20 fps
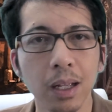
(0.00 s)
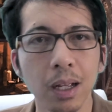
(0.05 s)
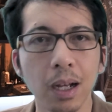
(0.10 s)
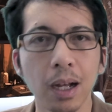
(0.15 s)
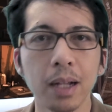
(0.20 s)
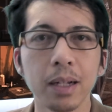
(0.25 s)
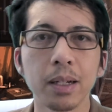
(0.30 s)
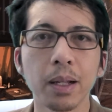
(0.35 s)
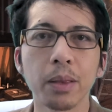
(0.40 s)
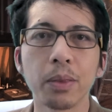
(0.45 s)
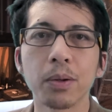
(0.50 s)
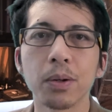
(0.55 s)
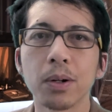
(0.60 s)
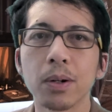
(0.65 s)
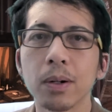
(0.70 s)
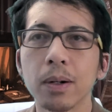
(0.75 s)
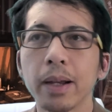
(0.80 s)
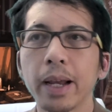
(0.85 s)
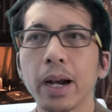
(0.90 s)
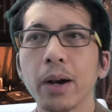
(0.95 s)

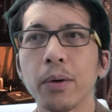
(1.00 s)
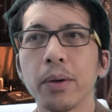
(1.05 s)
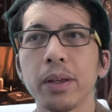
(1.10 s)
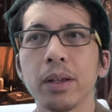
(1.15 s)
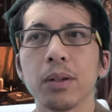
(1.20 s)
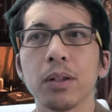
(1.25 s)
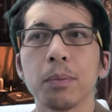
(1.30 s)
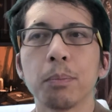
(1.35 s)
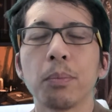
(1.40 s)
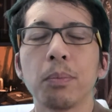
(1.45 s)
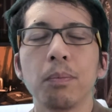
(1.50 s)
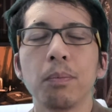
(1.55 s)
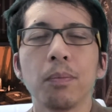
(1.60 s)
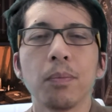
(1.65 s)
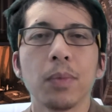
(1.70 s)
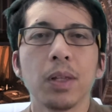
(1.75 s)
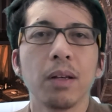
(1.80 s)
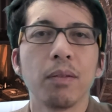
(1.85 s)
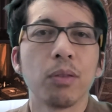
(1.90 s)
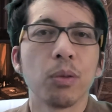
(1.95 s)
another area
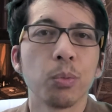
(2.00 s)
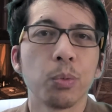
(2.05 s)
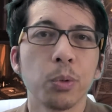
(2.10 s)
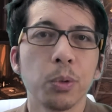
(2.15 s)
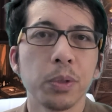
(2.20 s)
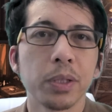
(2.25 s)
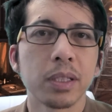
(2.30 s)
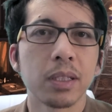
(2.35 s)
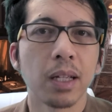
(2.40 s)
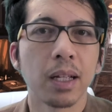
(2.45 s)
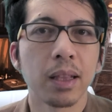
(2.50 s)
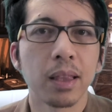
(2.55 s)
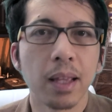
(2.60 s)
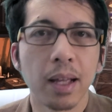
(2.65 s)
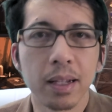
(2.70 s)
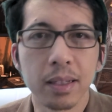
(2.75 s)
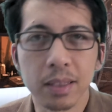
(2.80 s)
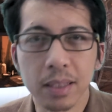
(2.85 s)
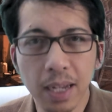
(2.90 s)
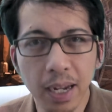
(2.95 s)
of the rule set
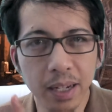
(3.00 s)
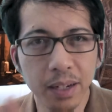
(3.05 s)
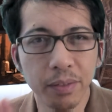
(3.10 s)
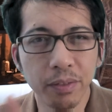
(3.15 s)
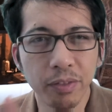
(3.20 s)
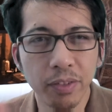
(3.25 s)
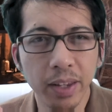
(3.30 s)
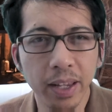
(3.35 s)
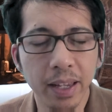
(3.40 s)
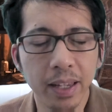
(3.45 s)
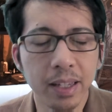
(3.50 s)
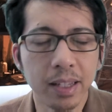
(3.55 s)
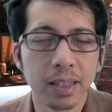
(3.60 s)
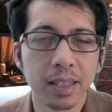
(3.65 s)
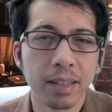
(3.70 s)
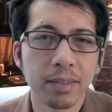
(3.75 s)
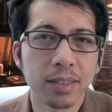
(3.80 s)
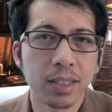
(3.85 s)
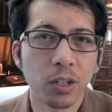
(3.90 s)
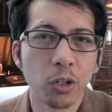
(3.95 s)
that's kind of vague and
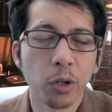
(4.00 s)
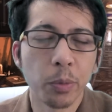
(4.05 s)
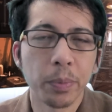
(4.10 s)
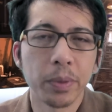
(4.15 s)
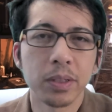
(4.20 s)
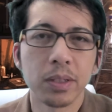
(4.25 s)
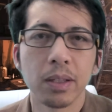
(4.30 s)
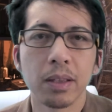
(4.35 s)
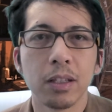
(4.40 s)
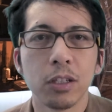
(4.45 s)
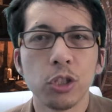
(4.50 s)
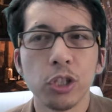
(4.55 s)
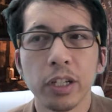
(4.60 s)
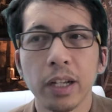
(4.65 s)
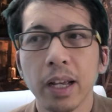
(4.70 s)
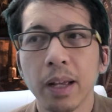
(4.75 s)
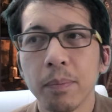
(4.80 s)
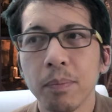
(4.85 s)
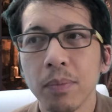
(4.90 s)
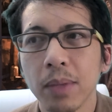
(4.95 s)
leaves it open to the
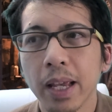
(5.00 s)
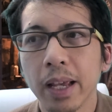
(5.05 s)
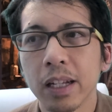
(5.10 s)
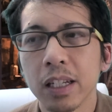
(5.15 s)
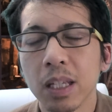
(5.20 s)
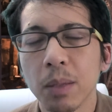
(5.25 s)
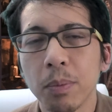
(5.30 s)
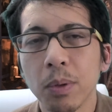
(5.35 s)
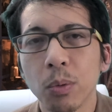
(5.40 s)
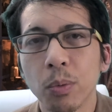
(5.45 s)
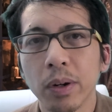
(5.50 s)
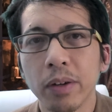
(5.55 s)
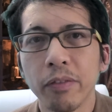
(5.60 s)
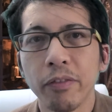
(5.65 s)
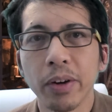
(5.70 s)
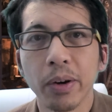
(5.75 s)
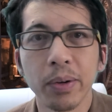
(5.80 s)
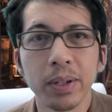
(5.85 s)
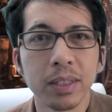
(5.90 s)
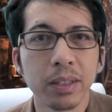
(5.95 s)
GM and could be run
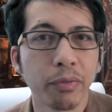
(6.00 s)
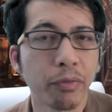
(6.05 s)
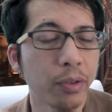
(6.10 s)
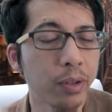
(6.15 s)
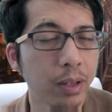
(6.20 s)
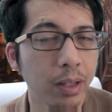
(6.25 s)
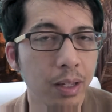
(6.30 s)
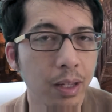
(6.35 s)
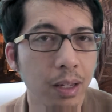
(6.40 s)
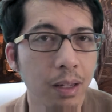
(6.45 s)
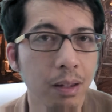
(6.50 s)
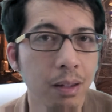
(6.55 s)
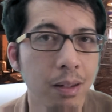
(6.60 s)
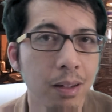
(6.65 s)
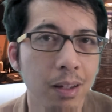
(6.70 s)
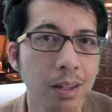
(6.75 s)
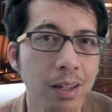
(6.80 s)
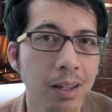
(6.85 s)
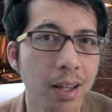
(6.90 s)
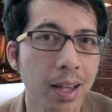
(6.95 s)
very differently
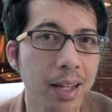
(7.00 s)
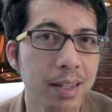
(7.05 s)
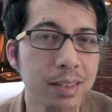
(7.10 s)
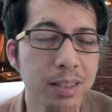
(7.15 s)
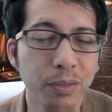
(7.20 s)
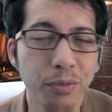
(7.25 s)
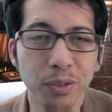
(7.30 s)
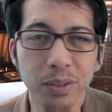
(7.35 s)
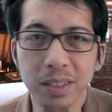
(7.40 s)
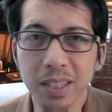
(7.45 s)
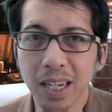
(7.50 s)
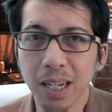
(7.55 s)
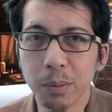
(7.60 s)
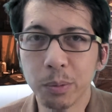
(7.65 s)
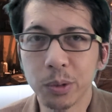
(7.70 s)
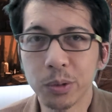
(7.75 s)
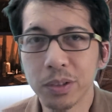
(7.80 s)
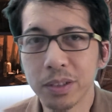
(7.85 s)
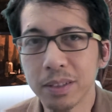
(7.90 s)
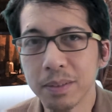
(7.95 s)
at different
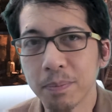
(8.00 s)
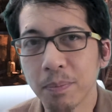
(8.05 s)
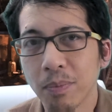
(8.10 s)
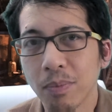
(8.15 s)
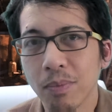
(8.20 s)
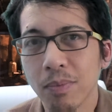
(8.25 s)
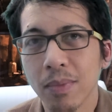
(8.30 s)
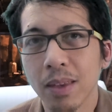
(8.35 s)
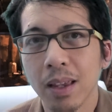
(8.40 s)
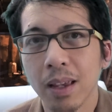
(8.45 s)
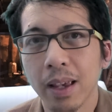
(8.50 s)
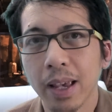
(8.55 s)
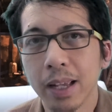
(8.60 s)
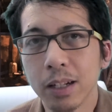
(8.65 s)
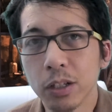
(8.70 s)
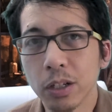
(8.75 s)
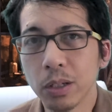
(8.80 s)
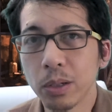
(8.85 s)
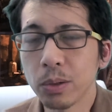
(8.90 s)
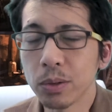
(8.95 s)
tables and
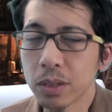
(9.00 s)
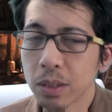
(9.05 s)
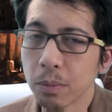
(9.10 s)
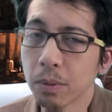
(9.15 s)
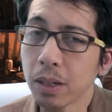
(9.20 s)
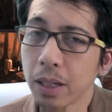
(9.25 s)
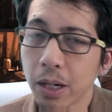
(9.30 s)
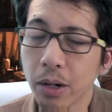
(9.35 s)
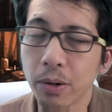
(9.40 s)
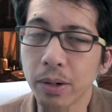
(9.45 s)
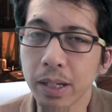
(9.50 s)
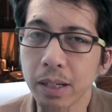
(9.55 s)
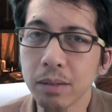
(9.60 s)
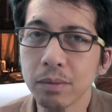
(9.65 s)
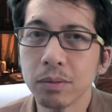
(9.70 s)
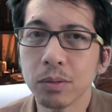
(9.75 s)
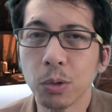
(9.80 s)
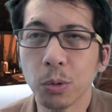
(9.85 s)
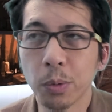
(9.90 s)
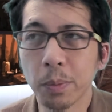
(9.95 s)
could use some clarity
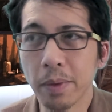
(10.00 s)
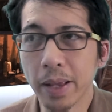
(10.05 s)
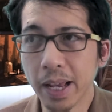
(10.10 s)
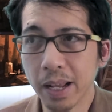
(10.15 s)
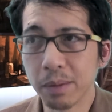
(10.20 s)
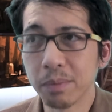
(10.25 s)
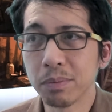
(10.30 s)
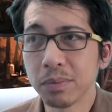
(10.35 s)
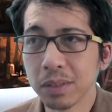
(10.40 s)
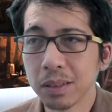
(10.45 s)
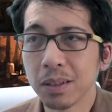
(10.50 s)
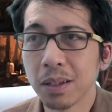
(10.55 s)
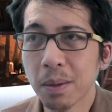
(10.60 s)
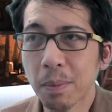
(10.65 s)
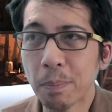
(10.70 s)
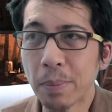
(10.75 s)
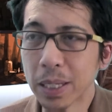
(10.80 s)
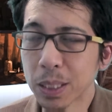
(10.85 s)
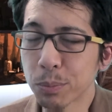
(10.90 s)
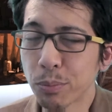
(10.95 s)
and
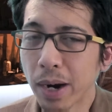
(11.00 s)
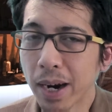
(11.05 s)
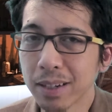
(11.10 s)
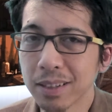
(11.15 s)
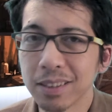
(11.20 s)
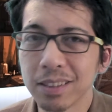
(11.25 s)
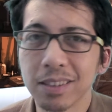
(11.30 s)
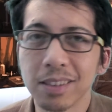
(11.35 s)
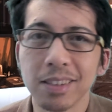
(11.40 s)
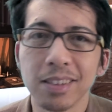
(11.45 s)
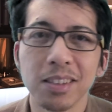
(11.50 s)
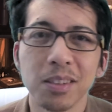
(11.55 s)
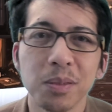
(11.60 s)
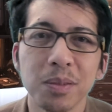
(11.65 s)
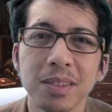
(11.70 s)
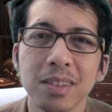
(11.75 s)
best practices.